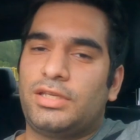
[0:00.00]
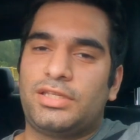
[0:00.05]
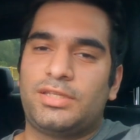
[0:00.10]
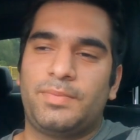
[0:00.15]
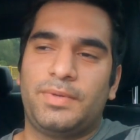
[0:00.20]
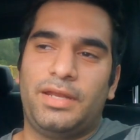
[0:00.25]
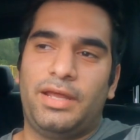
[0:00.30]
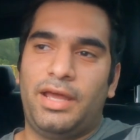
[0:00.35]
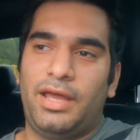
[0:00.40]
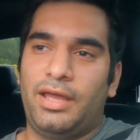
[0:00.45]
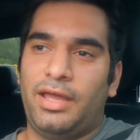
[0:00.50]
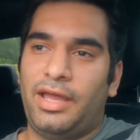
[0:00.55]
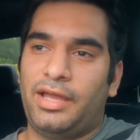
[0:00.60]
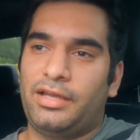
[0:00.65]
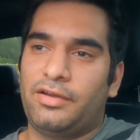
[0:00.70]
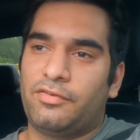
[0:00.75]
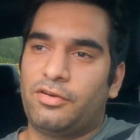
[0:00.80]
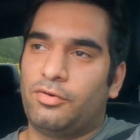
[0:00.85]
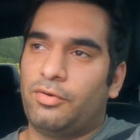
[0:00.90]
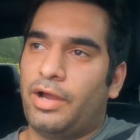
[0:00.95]
been a heck
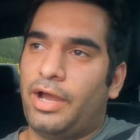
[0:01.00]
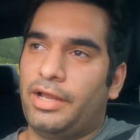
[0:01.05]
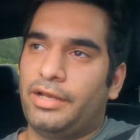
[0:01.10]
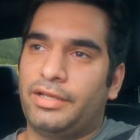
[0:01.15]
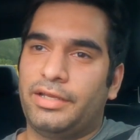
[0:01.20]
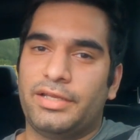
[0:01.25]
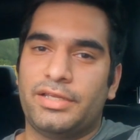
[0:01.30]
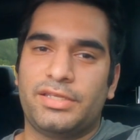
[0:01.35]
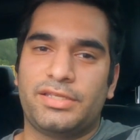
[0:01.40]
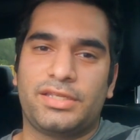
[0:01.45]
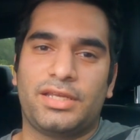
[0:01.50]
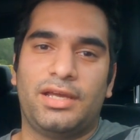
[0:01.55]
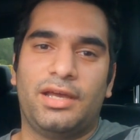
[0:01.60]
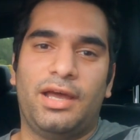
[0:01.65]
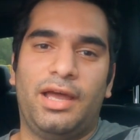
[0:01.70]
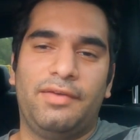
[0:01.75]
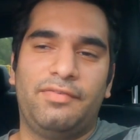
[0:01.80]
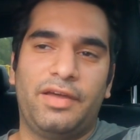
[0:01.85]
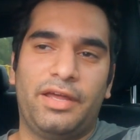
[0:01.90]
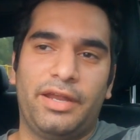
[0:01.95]
of a ride because
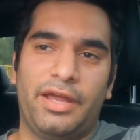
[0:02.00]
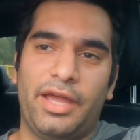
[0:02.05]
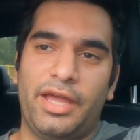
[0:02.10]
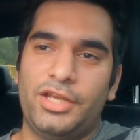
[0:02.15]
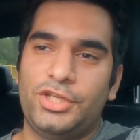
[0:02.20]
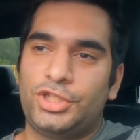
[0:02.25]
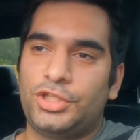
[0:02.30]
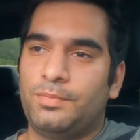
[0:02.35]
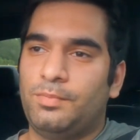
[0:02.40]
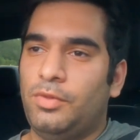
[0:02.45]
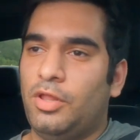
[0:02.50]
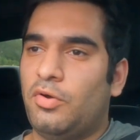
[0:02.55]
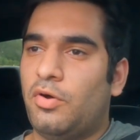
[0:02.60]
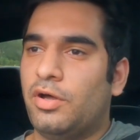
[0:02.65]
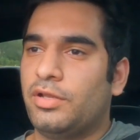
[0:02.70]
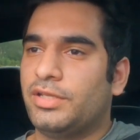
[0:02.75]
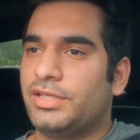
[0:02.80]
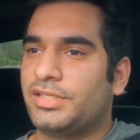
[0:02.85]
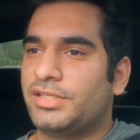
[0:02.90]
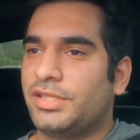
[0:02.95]
I've had an engine blow
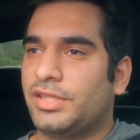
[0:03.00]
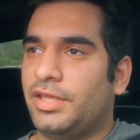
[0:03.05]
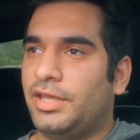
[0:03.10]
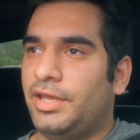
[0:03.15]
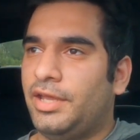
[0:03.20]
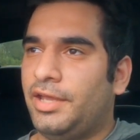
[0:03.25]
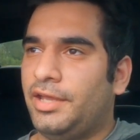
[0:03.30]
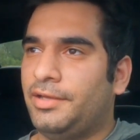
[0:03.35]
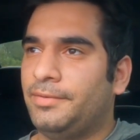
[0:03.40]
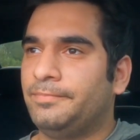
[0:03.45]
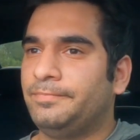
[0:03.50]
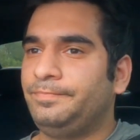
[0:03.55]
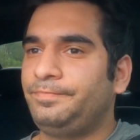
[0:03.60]
on this thing.